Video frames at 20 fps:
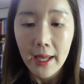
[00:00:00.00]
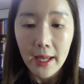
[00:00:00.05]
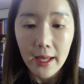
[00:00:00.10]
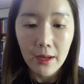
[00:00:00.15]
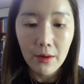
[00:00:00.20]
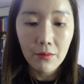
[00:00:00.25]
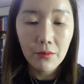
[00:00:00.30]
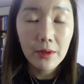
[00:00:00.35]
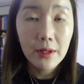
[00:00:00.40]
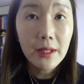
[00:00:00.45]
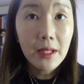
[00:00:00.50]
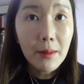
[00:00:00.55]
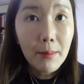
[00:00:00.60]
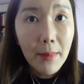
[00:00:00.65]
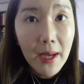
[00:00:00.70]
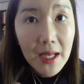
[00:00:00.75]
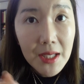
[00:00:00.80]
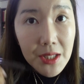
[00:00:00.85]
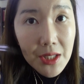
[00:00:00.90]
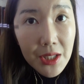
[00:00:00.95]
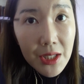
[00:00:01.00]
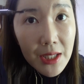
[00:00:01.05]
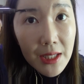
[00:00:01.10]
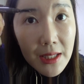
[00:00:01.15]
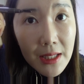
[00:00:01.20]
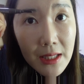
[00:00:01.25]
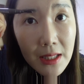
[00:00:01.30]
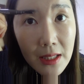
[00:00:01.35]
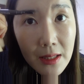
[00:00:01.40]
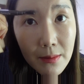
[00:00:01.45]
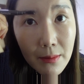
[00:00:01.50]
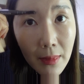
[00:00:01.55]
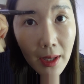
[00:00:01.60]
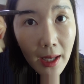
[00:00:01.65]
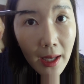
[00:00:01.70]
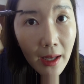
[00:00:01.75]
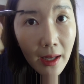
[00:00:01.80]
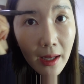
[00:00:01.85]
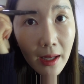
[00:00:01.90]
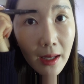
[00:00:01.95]
It really matches
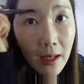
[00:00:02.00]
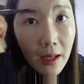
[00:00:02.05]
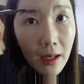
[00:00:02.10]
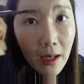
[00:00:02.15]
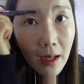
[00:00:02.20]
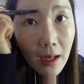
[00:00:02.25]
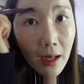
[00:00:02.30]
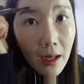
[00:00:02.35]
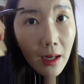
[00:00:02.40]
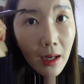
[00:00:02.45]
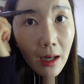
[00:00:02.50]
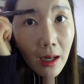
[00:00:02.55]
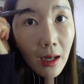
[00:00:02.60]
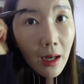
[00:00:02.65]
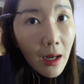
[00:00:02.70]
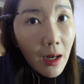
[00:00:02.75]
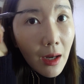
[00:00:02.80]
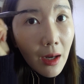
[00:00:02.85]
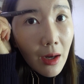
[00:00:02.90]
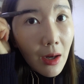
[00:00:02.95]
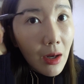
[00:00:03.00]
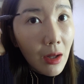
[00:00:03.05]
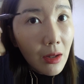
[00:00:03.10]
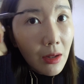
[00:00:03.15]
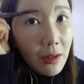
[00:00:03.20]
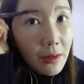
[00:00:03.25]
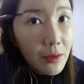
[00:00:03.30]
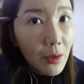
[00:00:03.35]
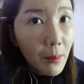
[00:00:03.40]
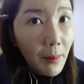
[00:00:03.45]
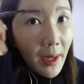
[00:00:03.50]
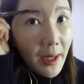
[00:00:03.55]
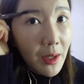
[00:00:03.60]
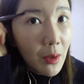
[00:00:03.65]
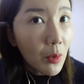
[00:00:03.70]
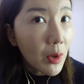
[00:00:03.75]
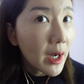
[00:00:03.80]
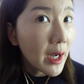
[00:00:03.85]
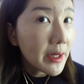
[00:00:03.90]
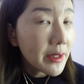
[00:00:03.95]
my color no
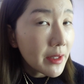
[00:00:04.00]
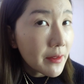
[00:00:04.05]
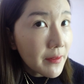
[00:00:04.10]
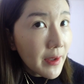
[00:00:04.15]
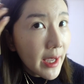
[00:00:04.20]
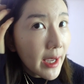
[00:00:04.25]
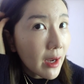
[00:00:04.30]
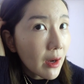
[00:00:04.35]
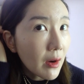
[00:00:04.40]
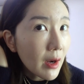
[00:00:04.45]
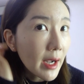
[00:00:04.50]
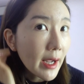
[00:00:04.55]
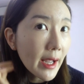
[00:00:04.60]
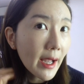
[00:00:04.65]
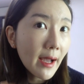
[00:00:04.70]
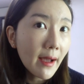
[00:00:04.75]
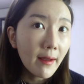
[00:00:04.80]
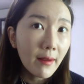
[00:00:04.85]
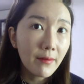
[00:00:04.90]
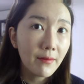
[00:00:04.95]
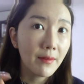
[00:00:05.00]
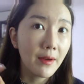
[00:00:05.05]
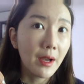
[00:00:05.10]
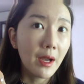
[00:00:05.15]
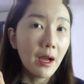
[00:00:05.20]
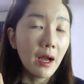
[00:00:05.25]
matter what kind of hair I have.